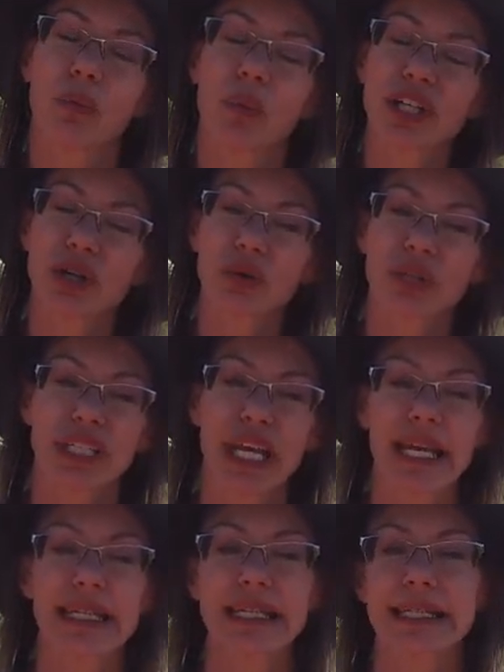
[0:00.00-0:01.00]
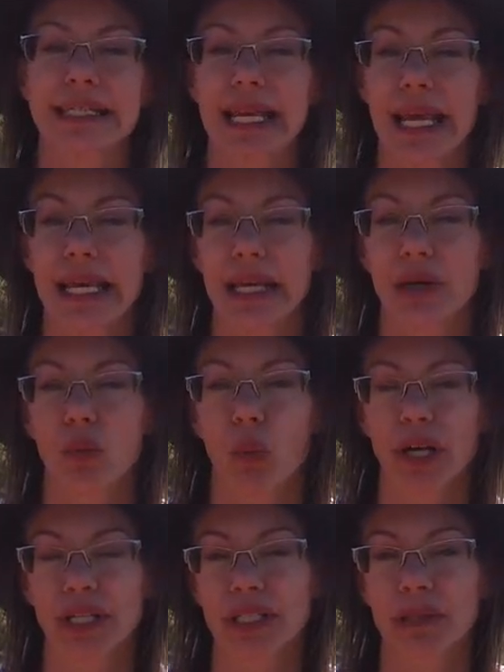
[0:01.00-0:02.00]
We don't tend to stay in
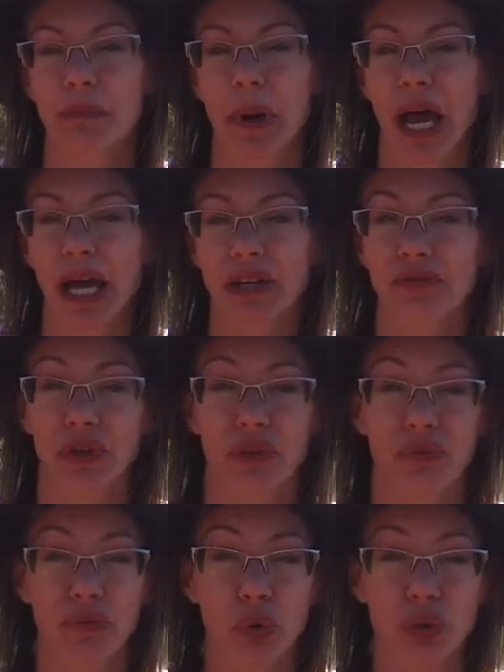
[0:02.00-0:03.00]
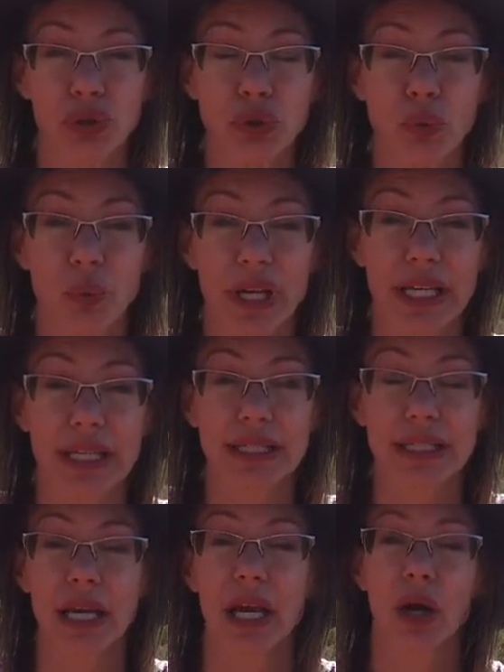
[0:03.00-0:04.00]
one spot for the full 2
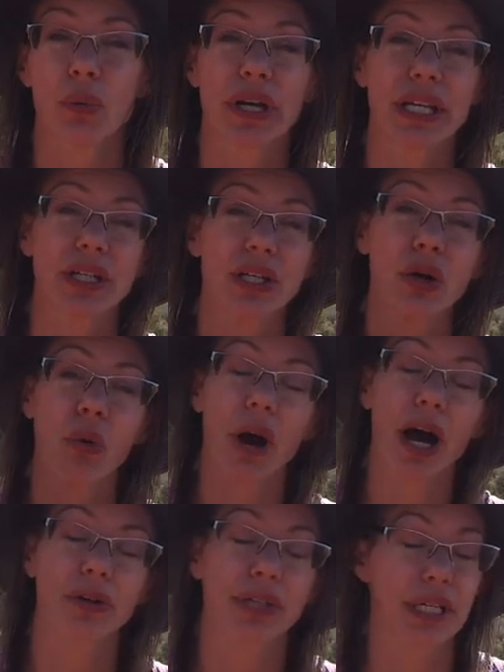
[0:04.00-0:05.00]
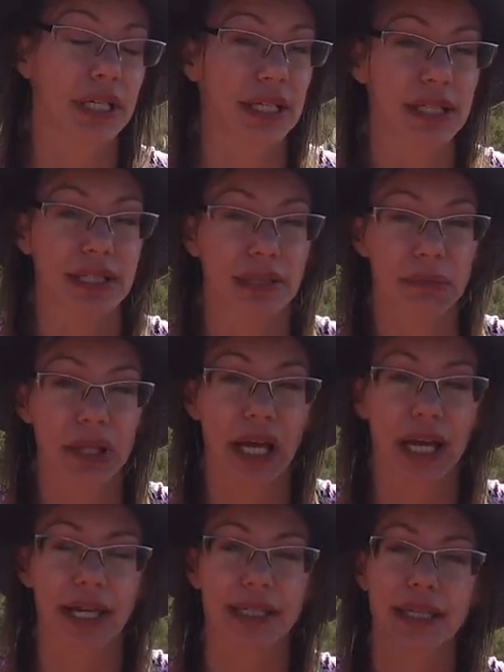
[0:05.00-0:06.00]
weeks. We need to go out and get
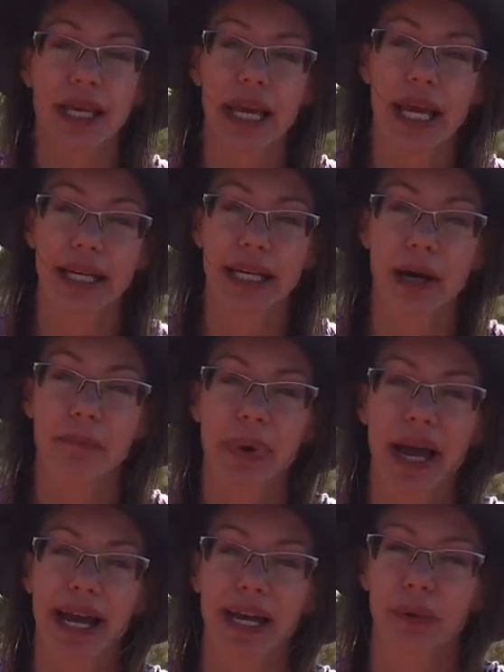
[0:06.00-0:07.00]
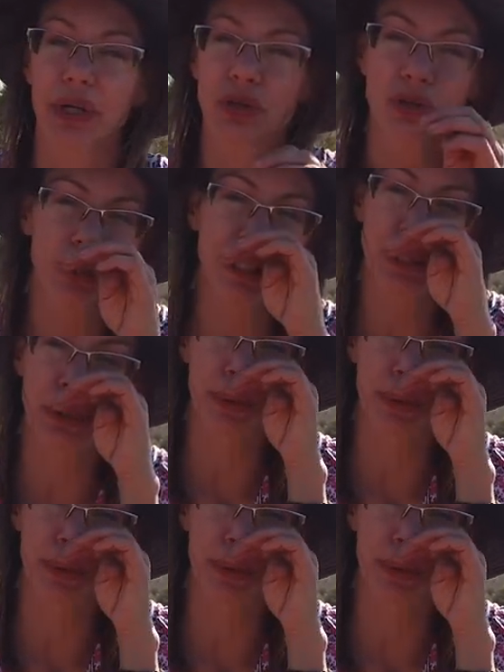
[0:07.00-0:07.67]
supplies and come back, and we usually